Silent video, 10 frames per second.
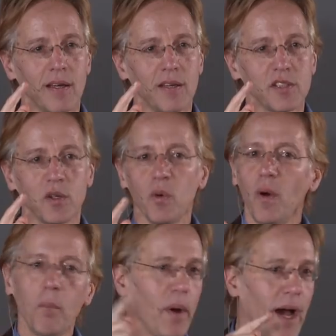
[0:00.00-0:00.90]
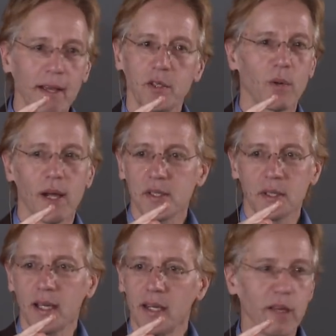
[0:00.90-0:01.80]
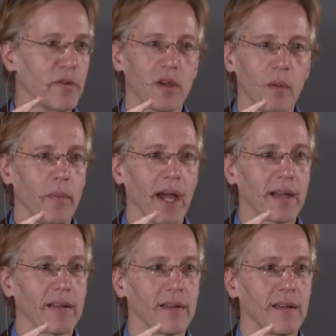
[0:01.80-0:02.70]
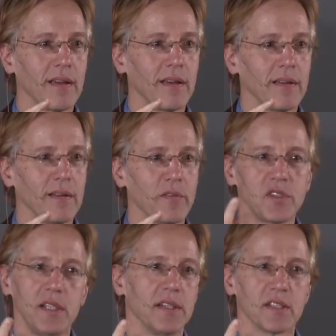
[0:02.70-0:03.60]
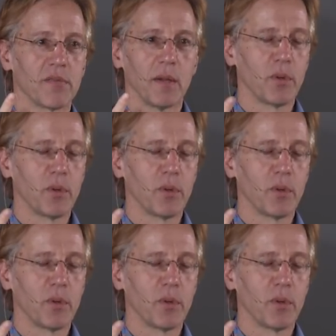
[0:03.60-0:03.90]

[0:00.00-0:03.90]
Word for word: So the one behind the horizon can never come back. You've seen this, right?